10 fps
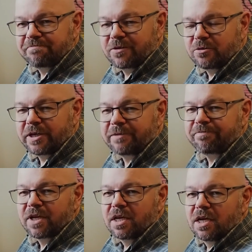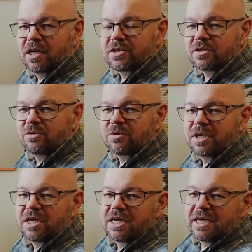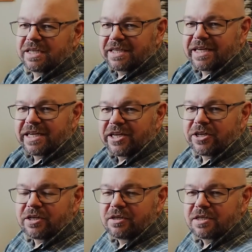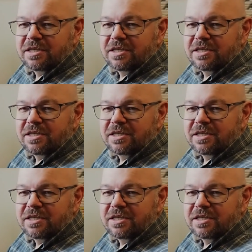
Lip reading: All right? So take care,